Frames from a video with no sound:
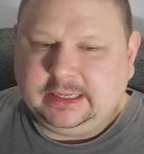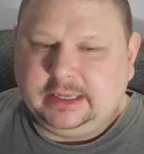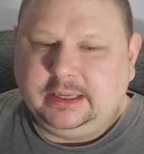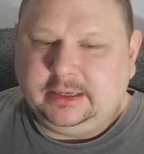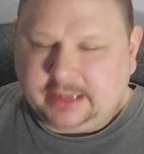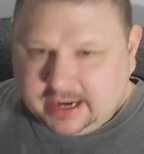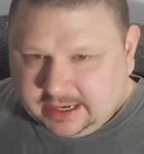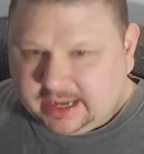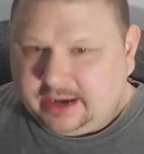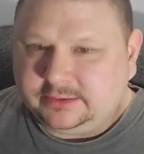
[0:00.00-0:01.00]
knight
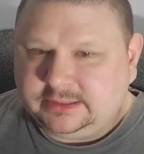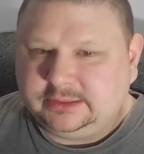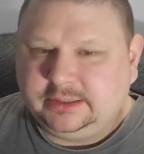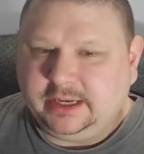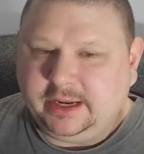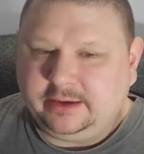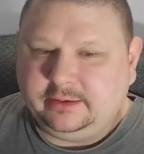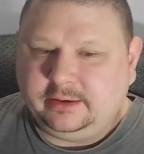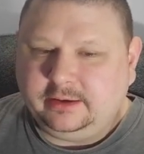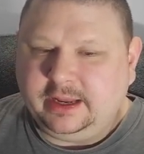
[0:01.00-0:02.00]
out, okay,
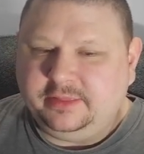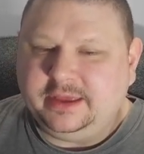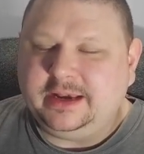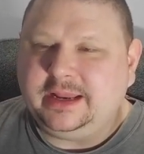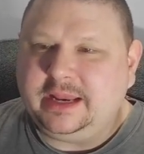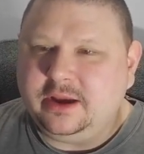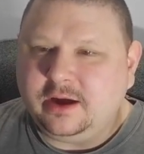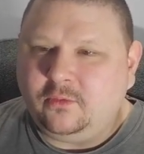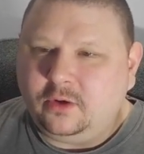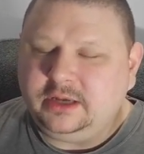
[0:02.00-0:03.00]
and then here I
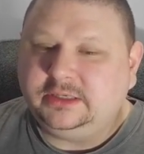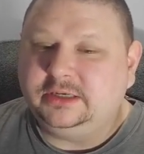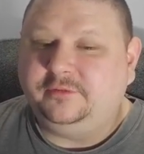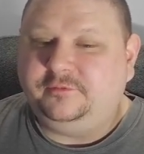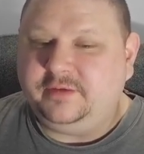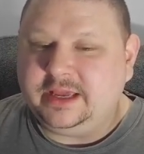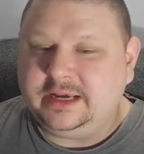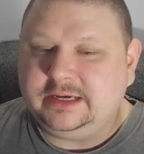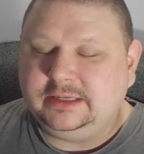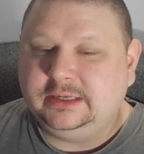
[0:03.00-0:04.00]
wanted to
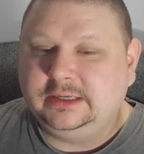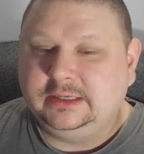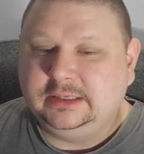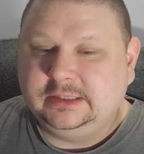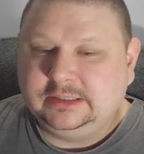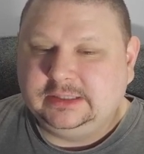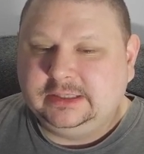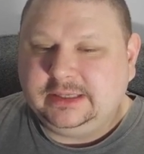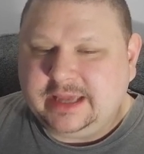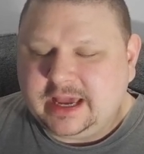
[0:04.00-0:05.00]
defend.
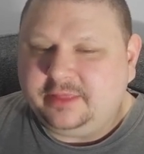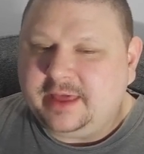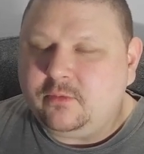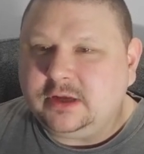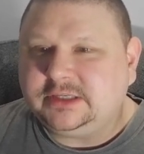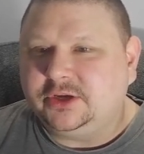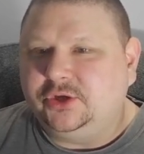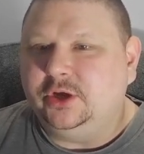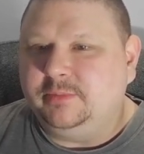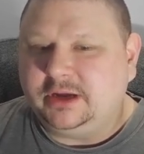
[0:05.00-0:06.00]
Yeah, that wasn't
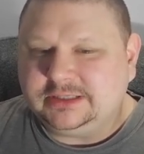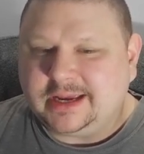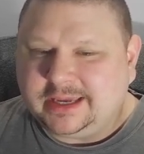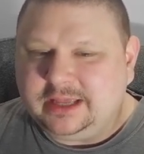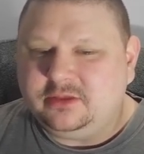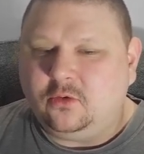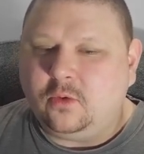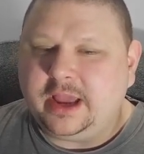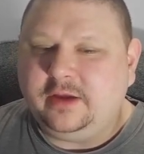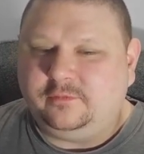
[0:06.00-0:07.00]
good because I get in the
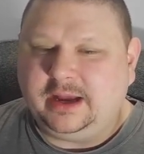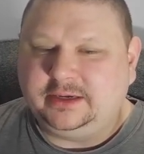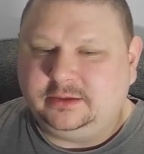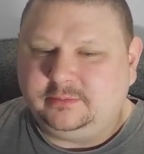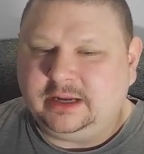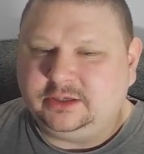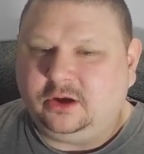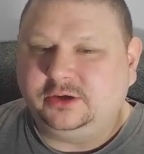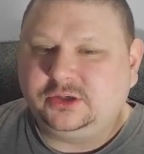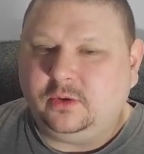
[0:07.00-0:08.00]
way of my dark
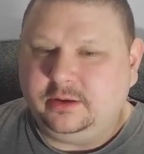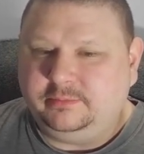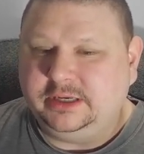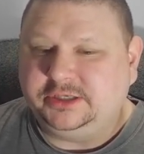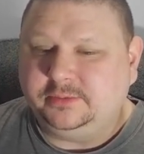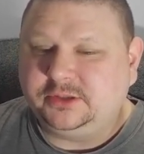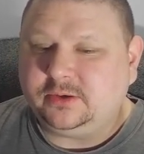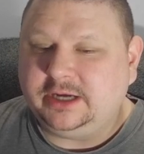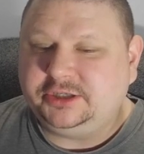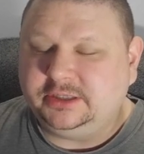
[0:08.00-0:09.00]
squared bishop, so I
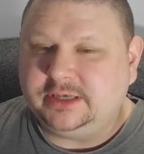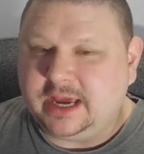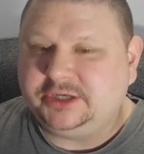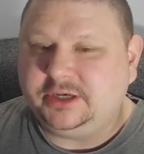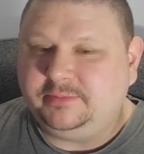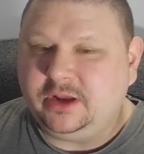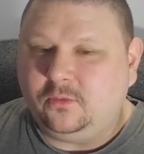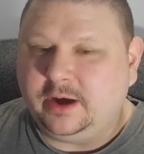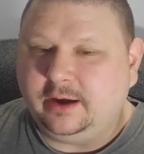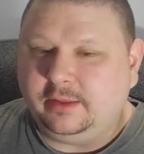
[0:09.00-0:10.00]
should be
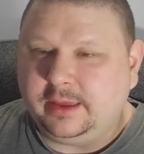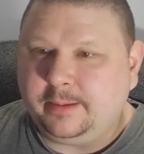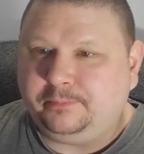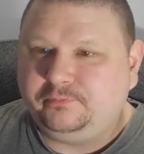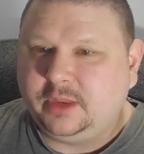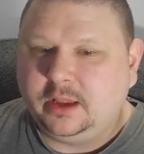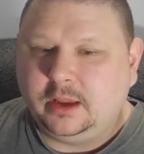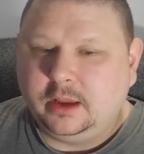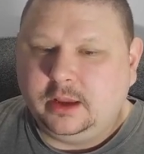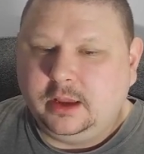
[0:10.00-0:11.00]
aware of that.
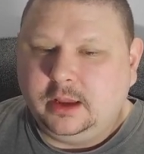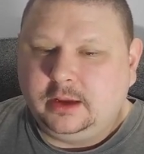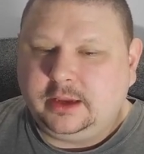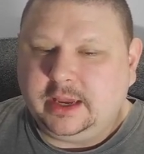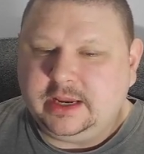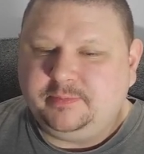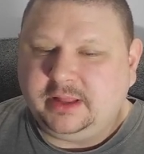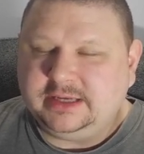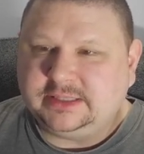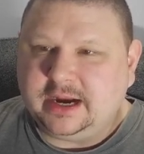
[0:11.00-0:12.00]
Okay, he
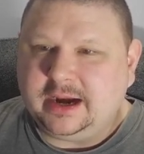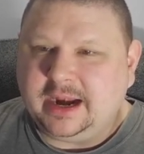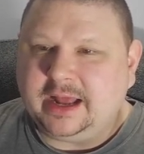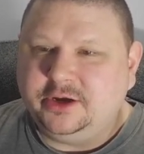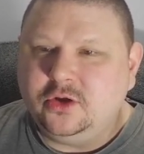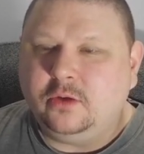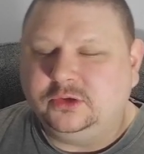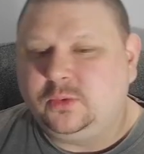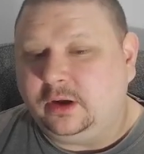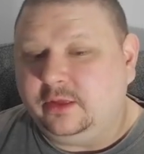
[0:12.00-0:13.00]
plays there, and I knew it was
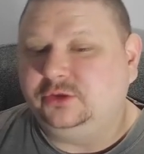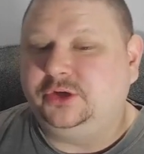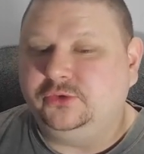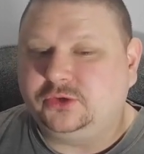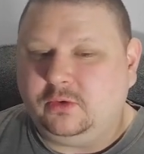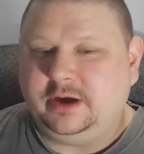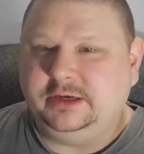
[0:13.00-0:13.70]
one of those two squares, and